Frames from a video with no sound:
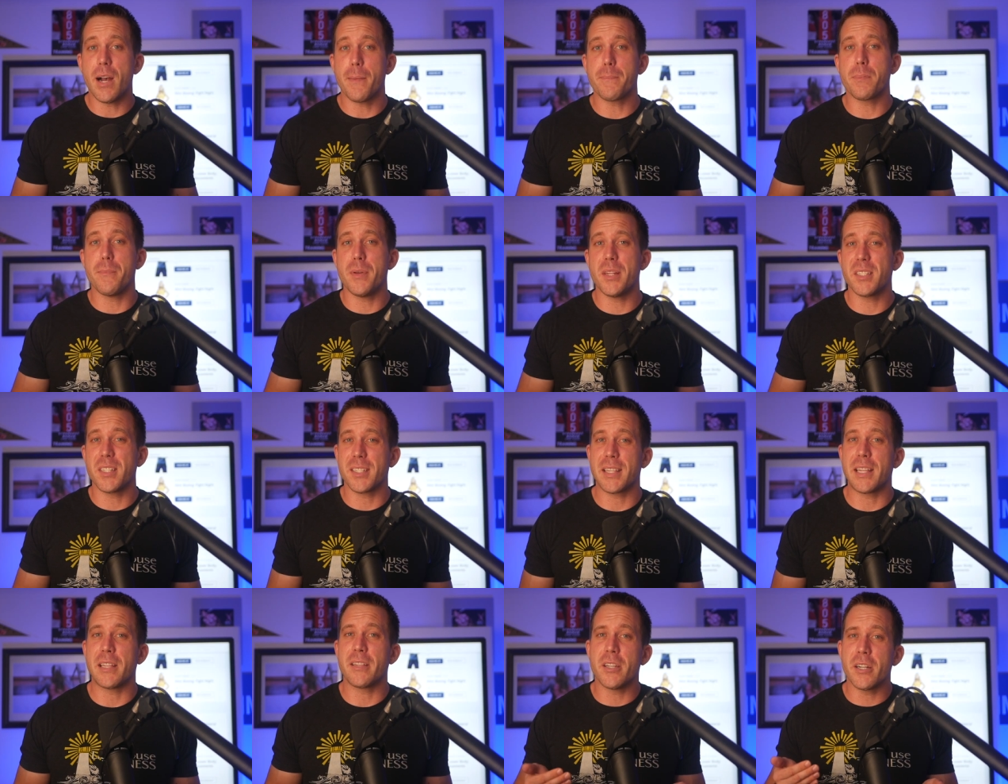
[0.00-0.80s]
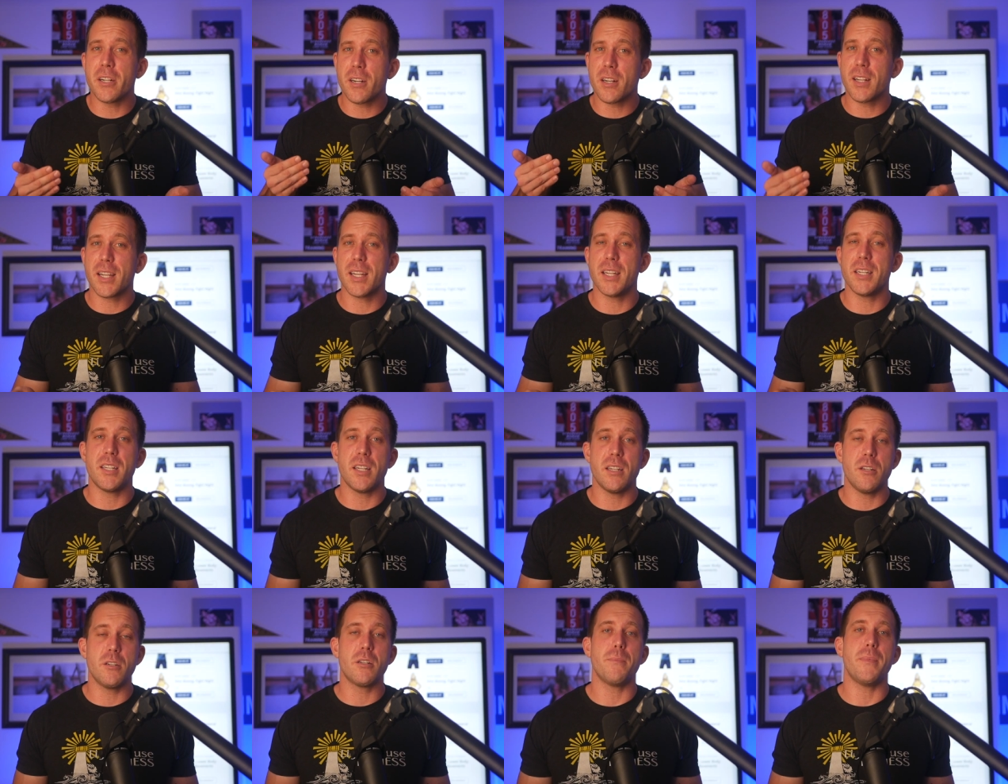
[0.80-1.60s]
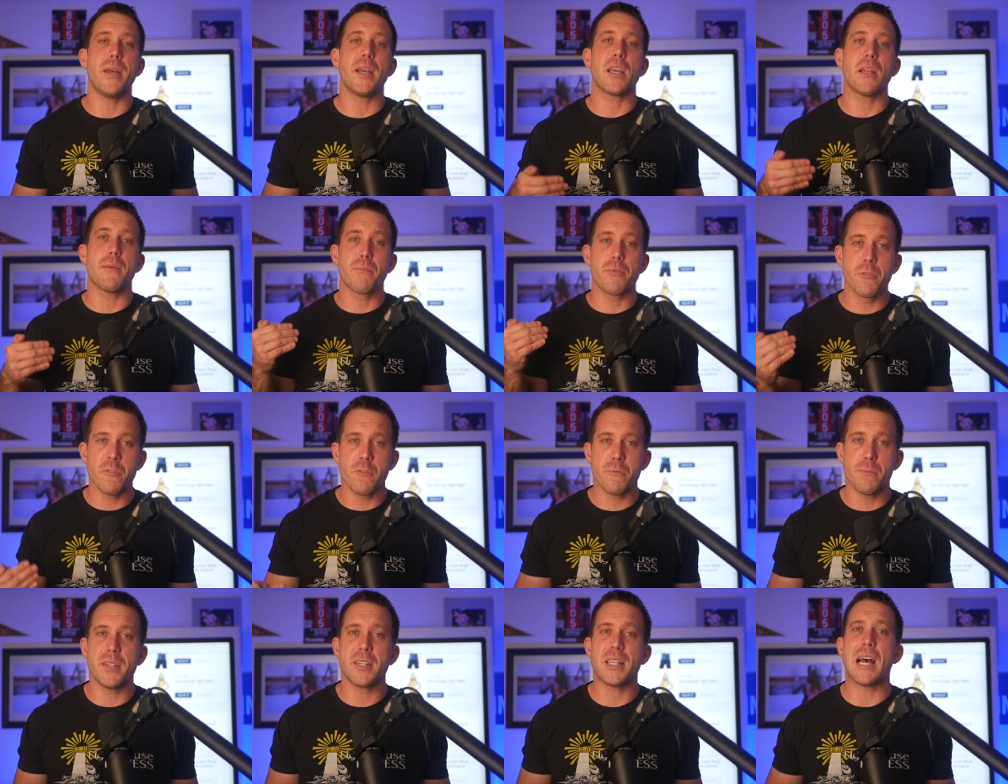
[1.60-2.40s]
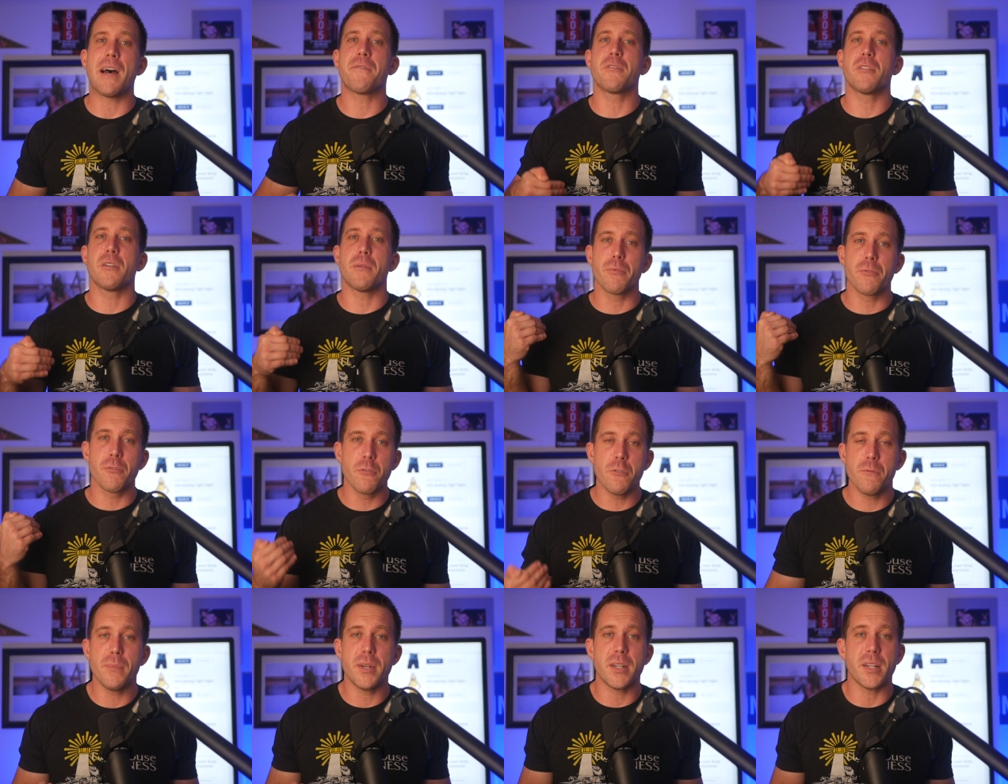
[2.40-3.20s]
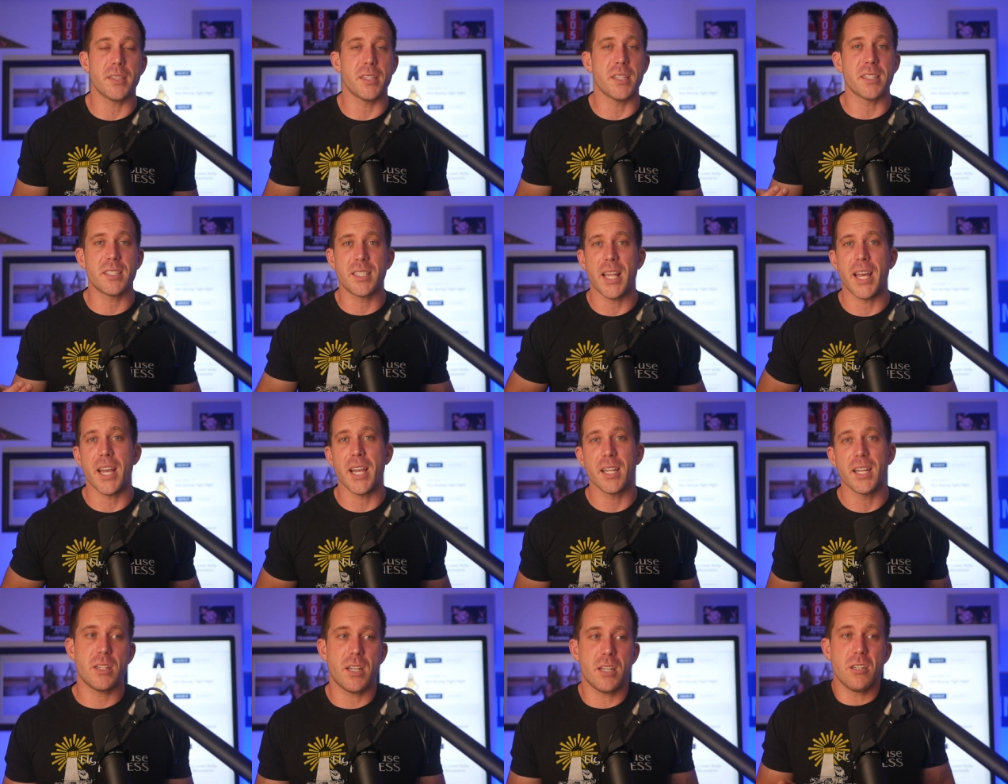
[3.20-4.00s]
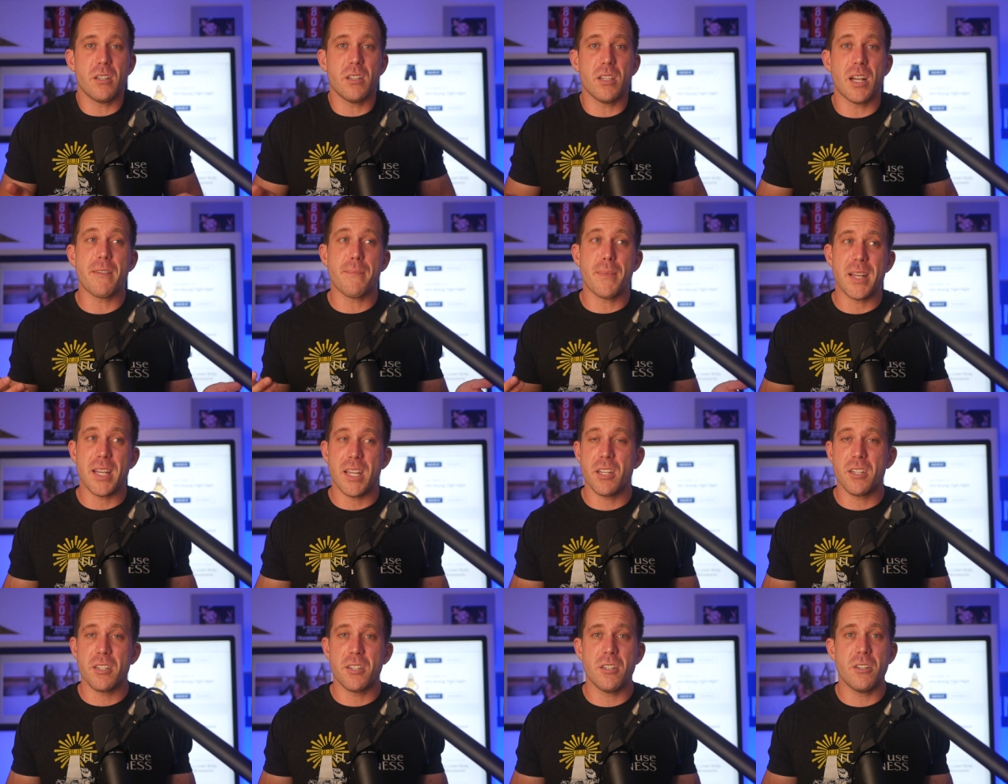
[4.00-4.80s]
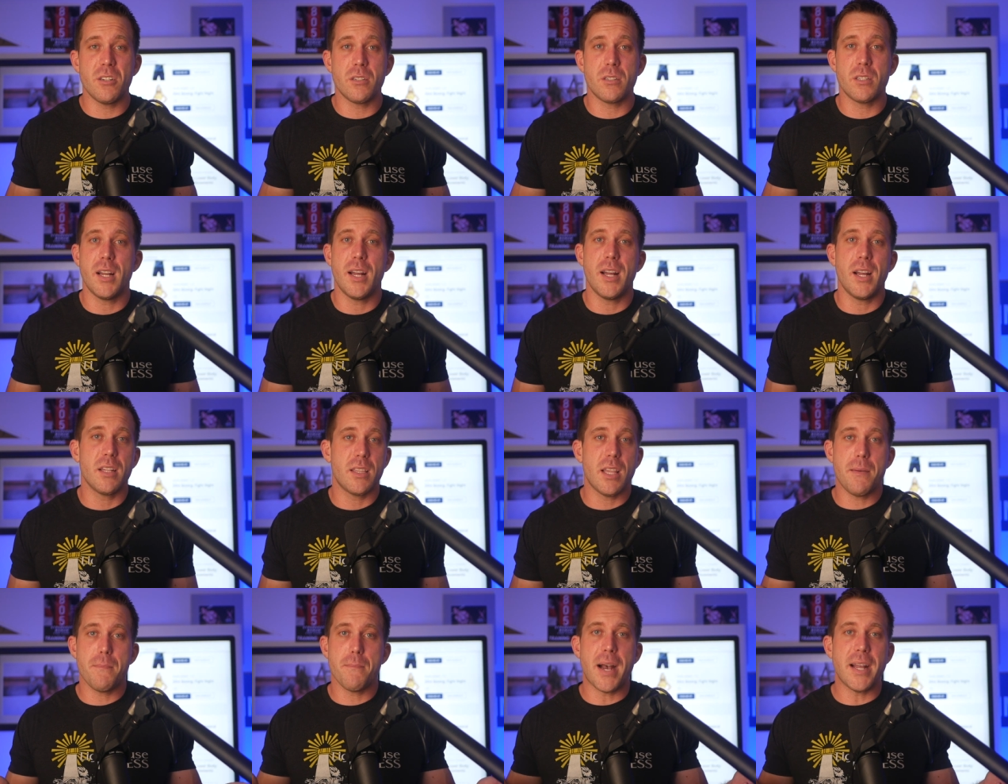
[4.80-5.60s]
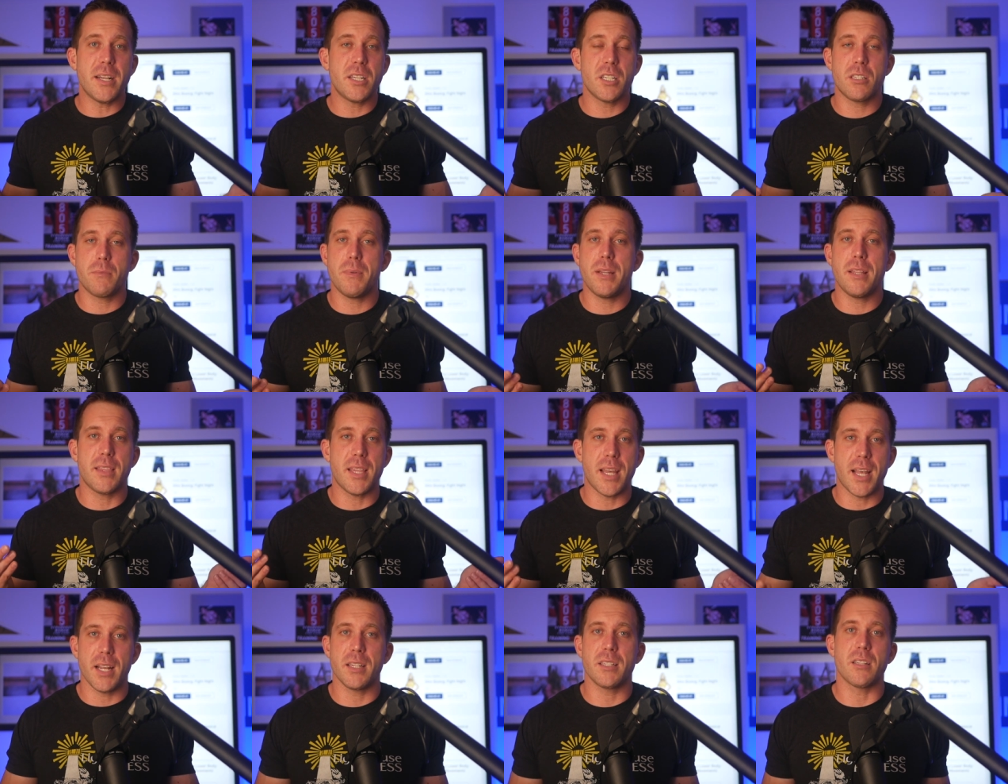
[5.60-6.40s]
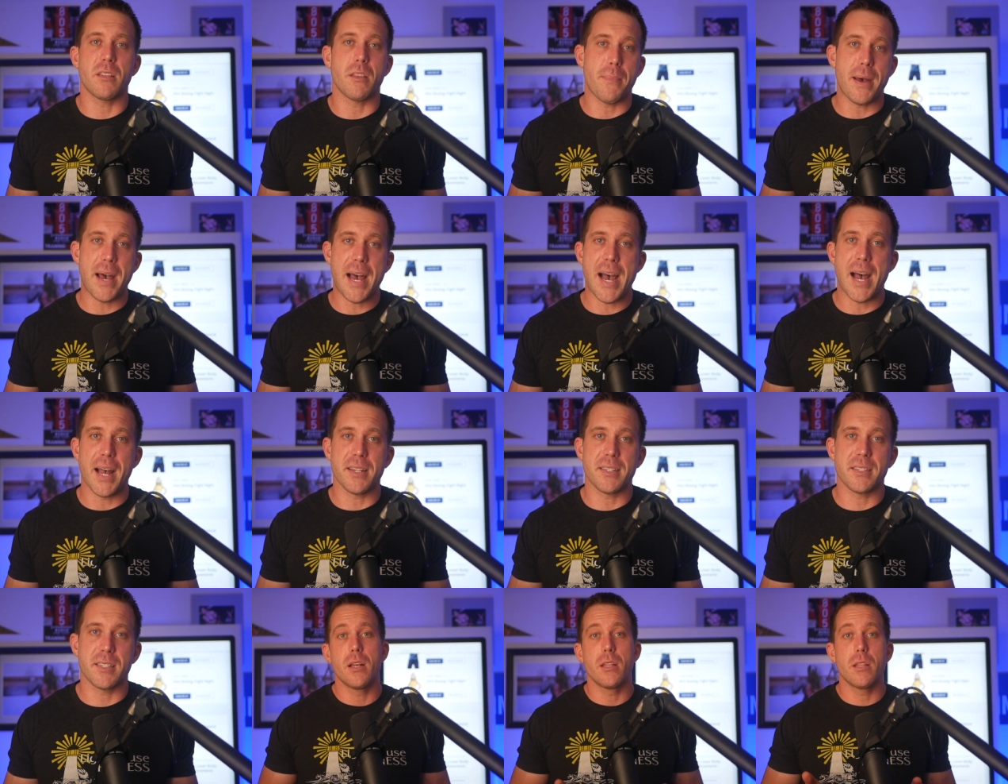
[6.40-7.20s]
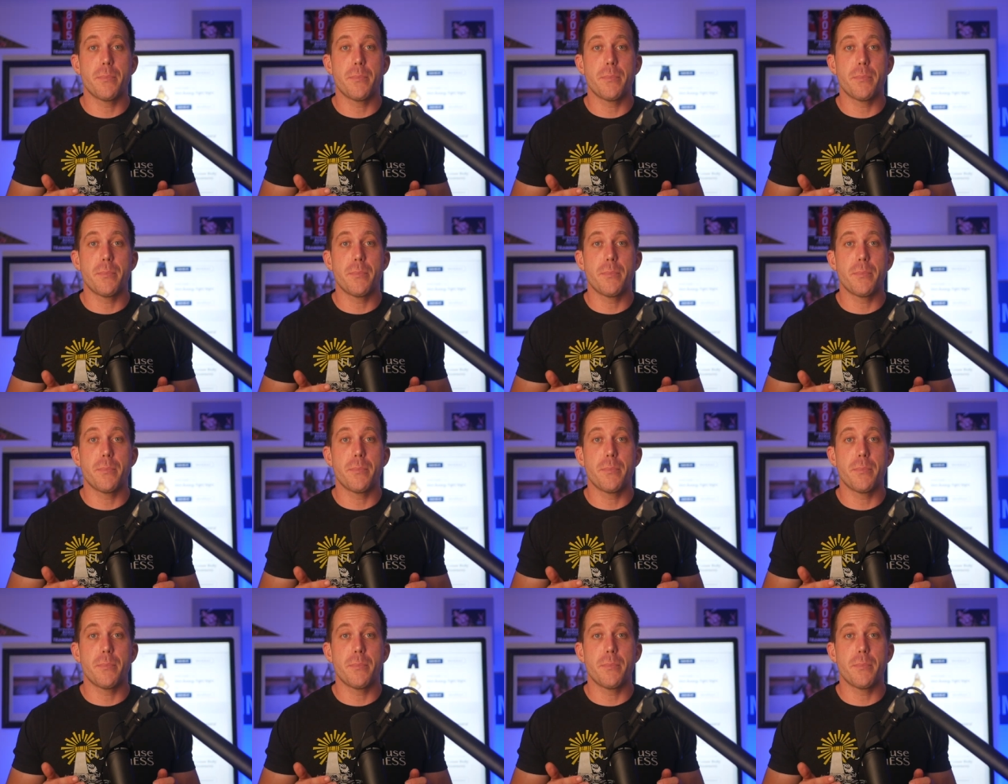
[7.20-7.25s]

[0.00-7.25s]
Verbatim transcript: optimistic that they're gonna continue to make improvement after improvement on this thing until a lot of my issues, they might just be things of the past.